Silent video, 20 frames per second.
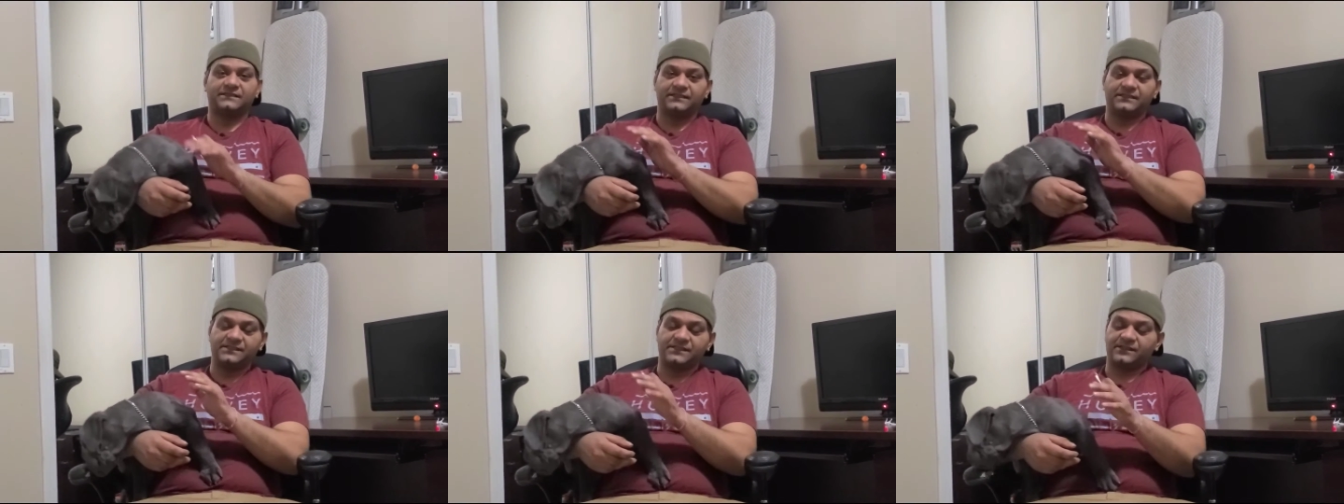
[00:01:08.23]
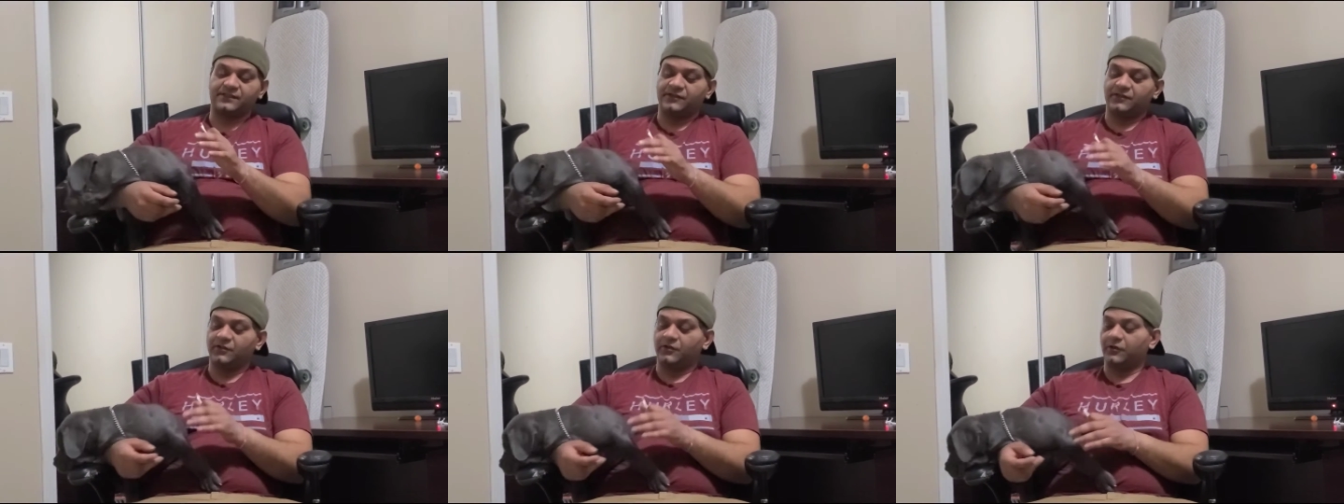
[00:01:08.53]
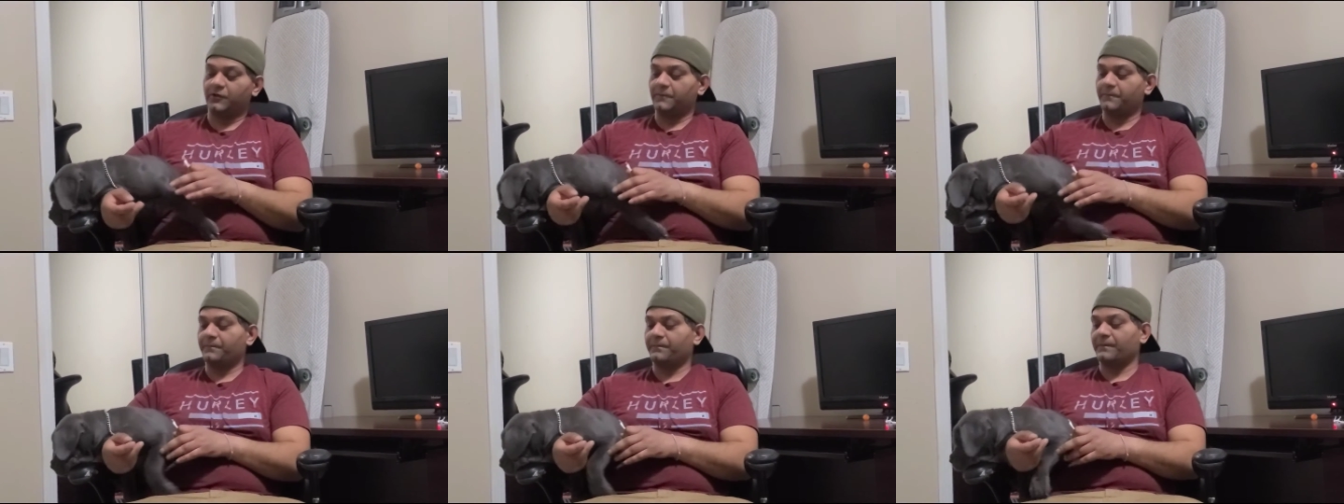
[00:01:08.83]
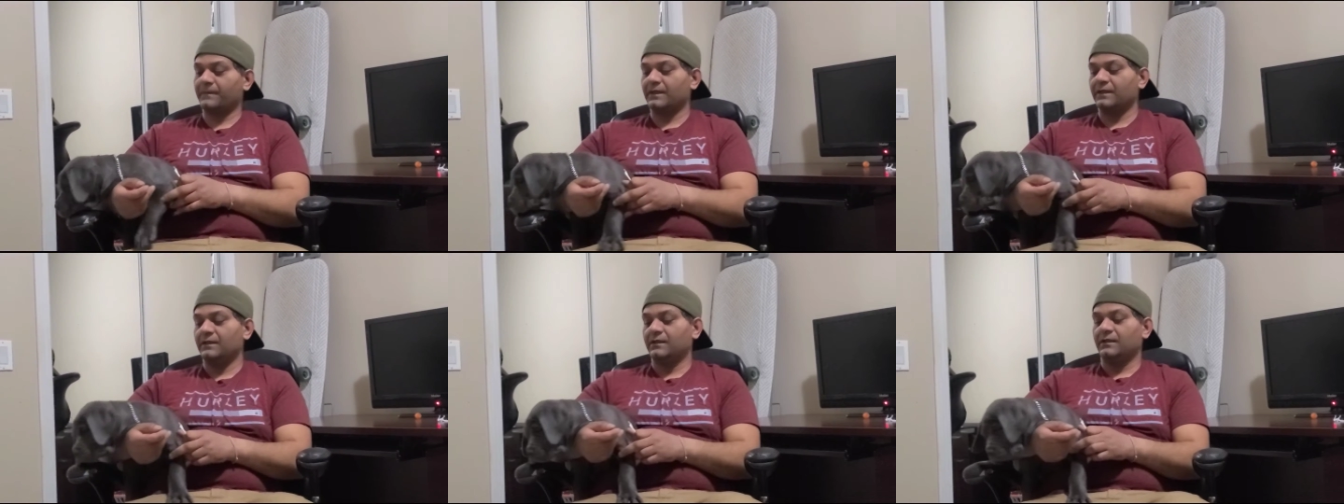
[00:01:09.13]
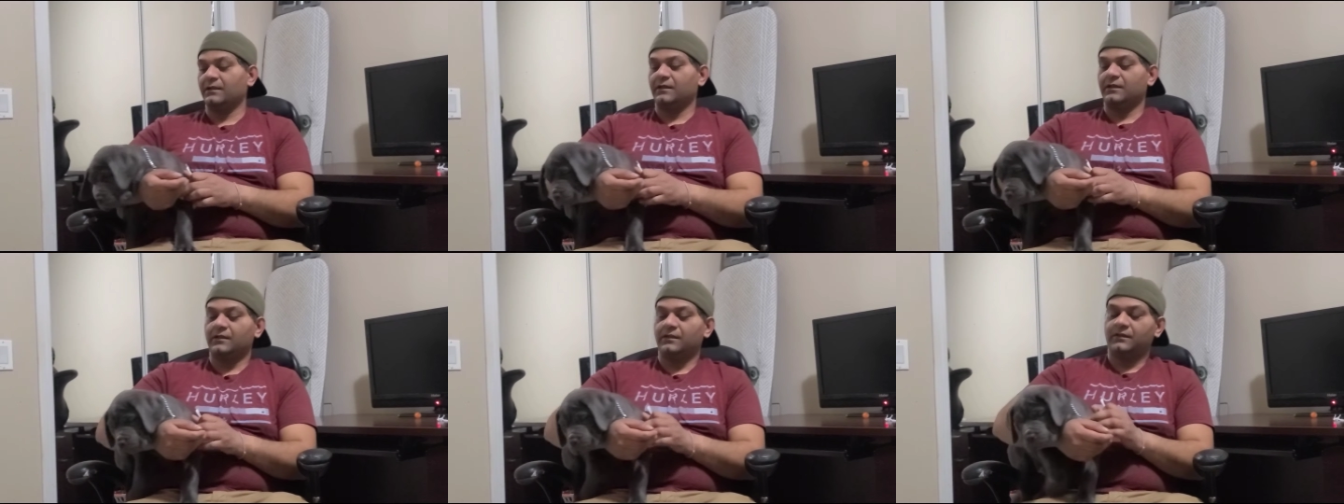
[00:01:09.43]
There's no
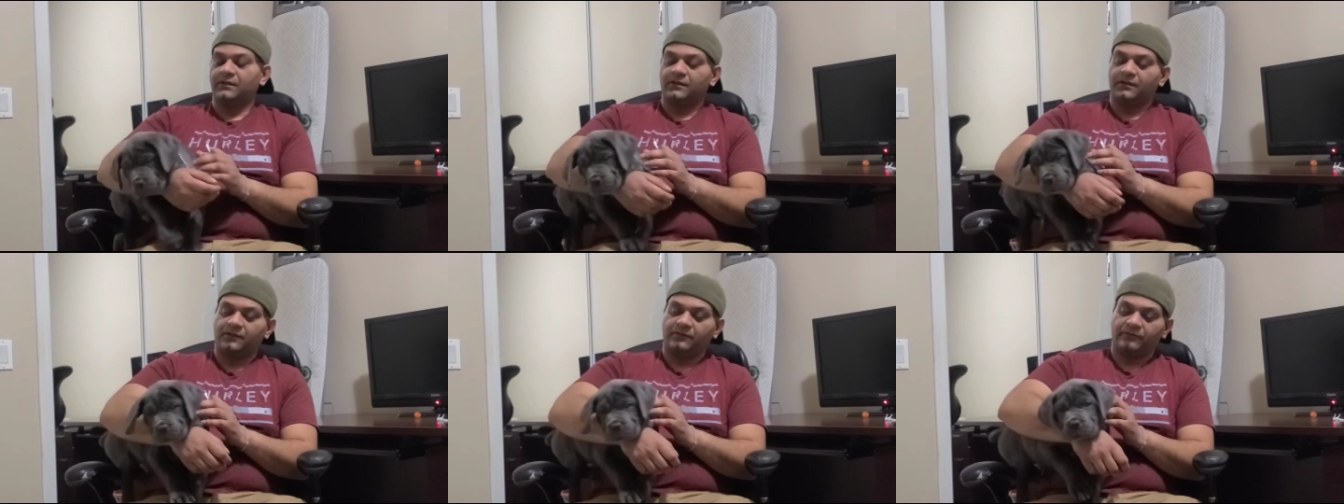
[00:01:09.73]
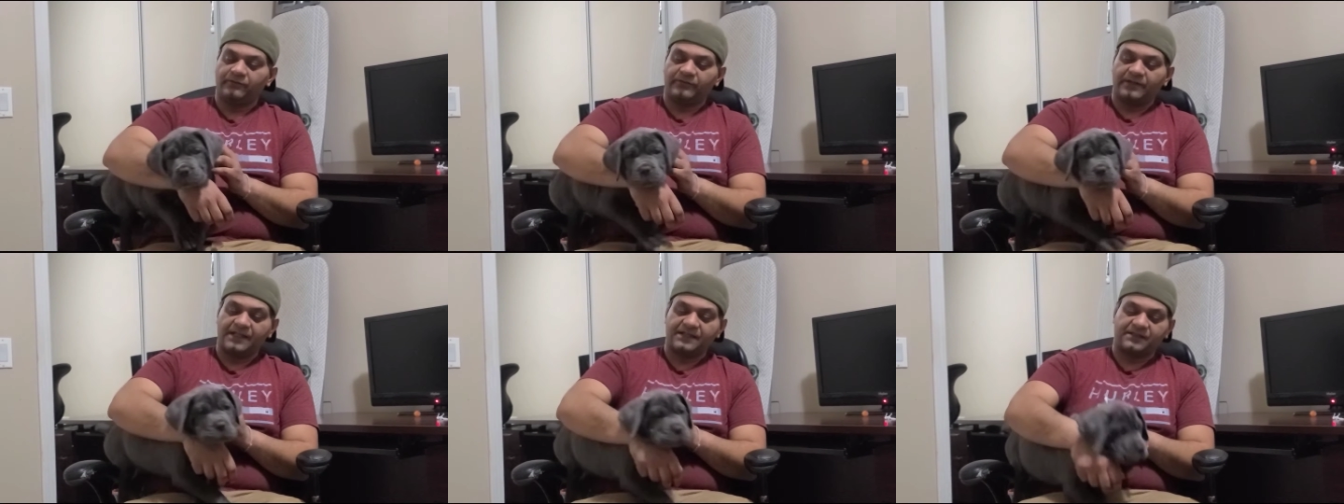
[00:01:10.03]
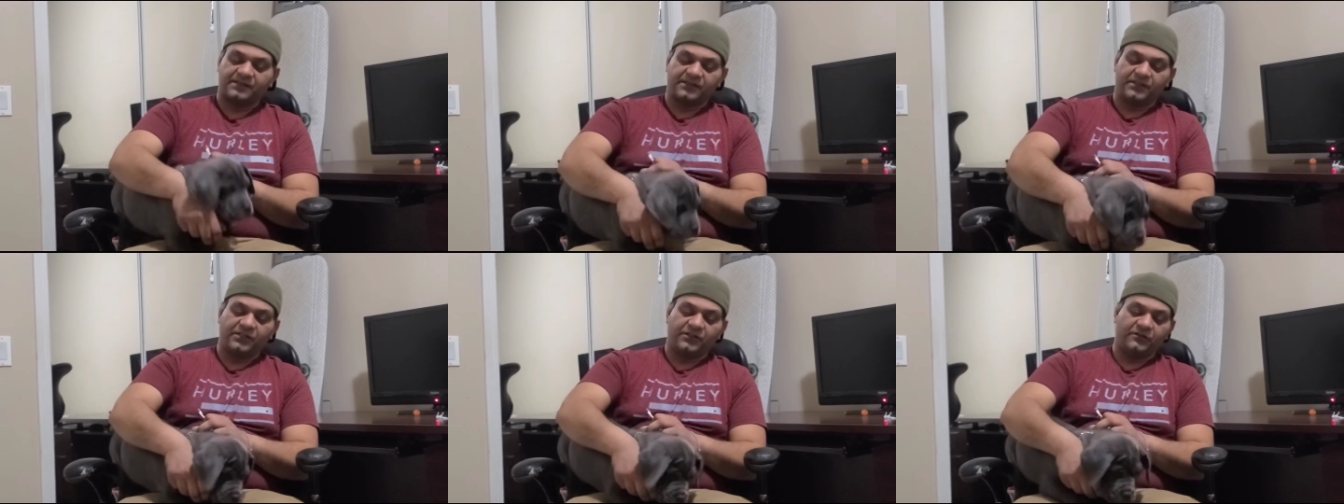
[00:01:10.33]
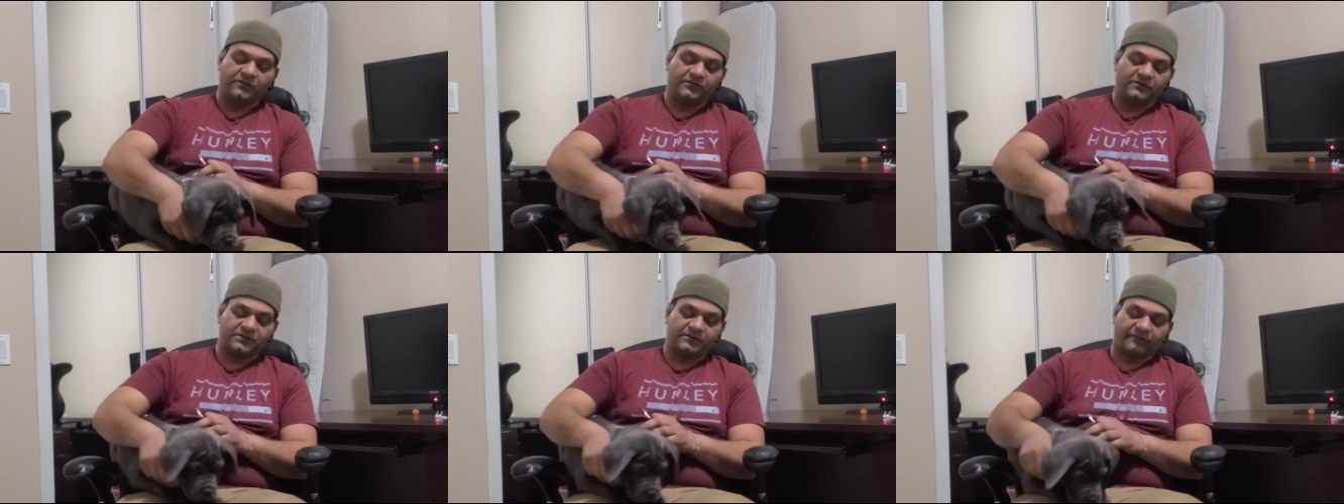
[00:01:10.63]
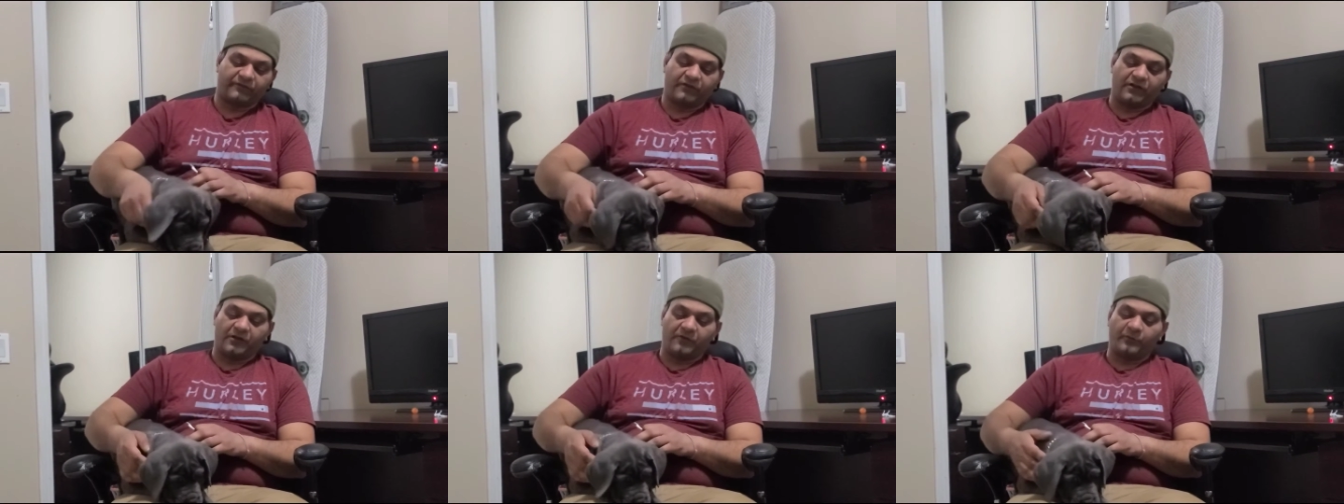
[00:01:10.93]
residues
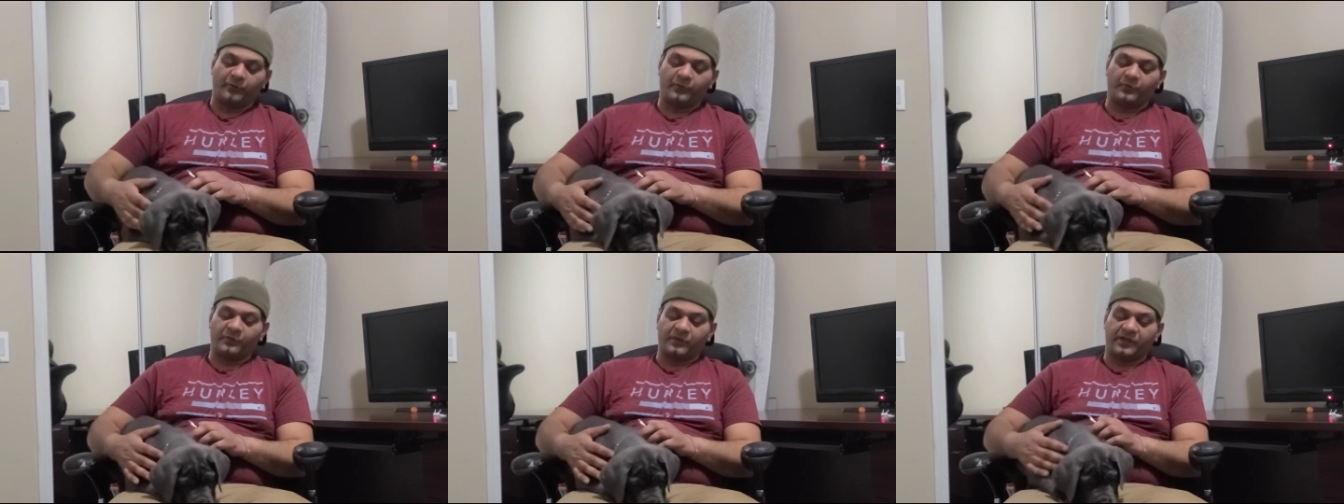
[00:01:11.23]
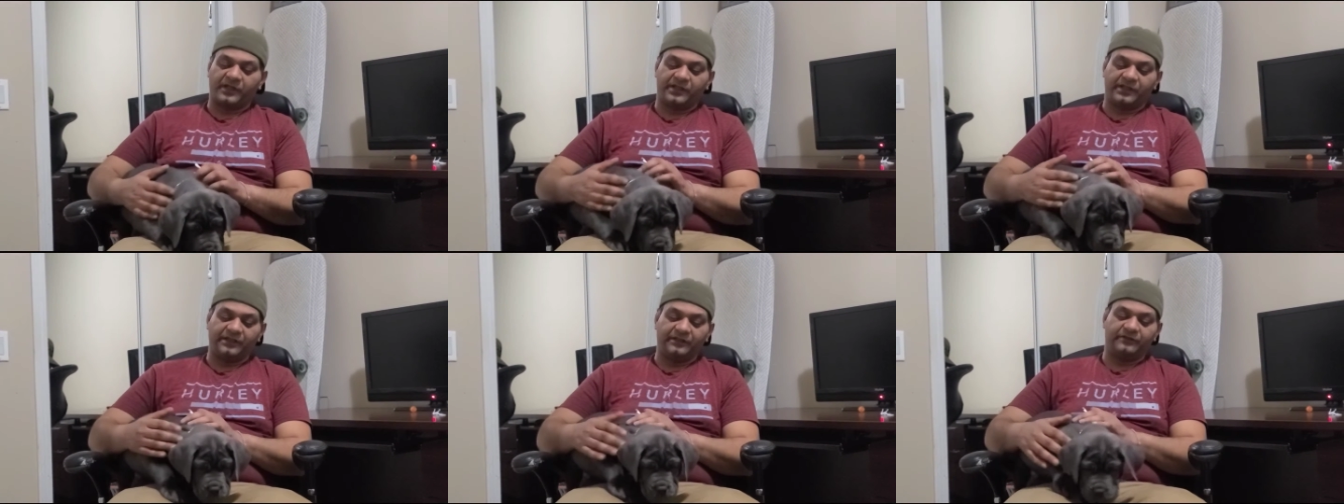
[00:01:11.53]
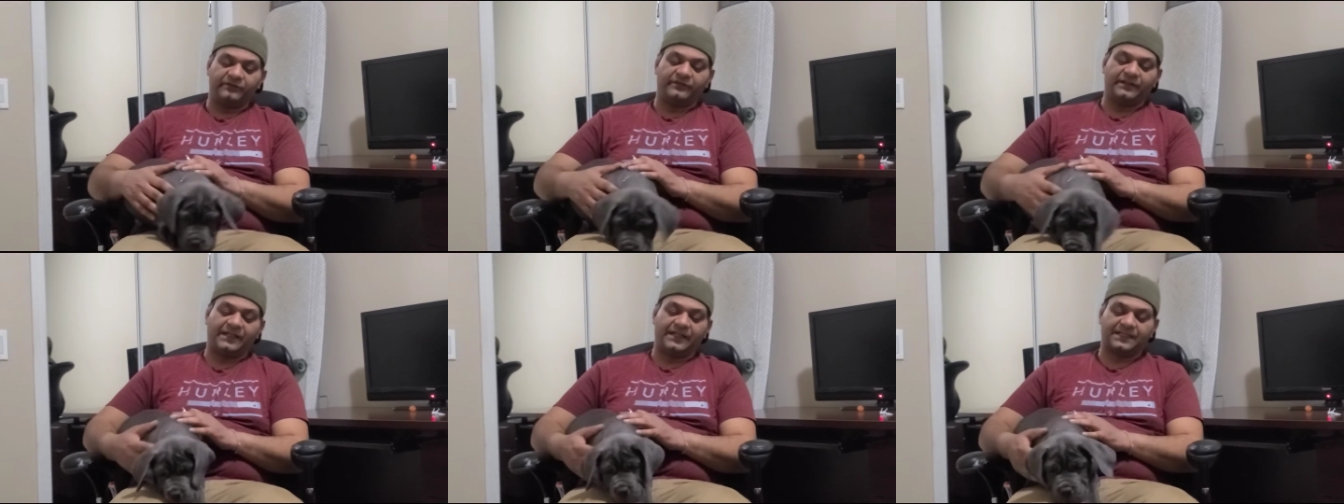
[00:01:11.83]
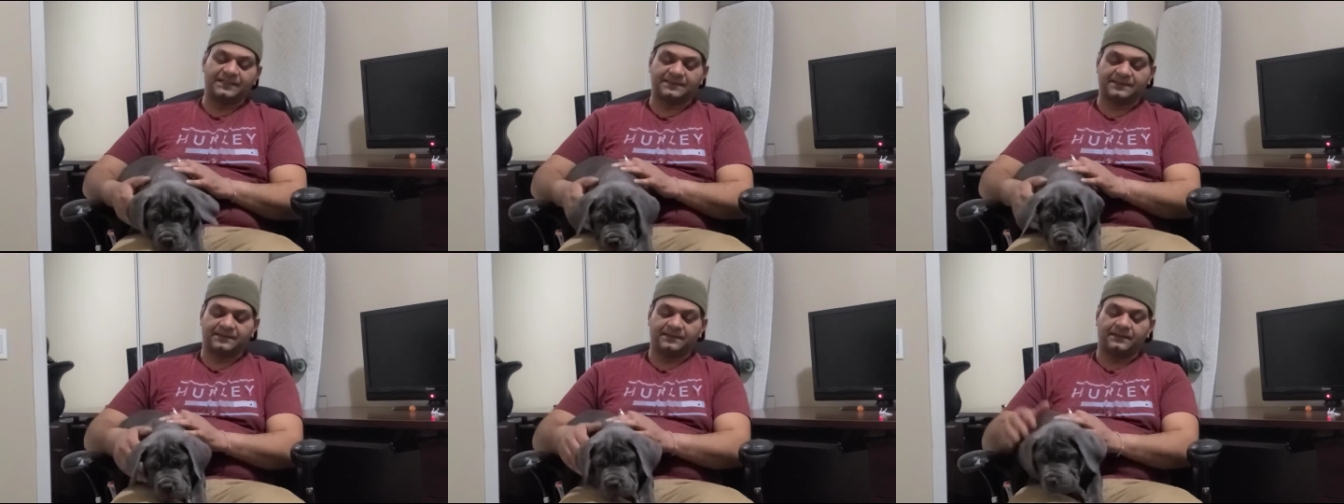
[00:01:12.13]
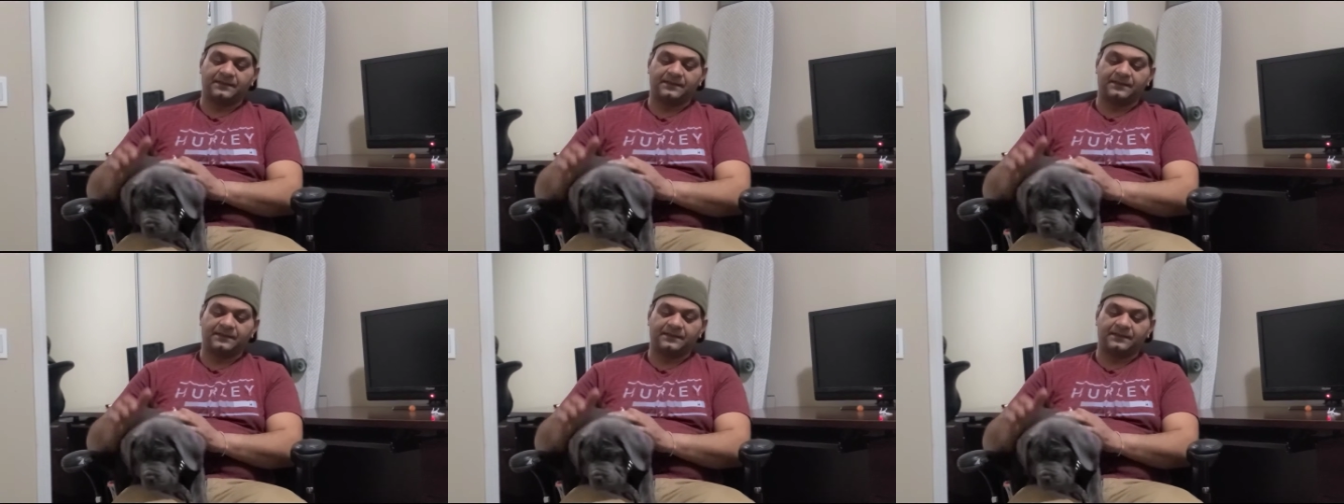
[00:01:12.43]
from ear wax.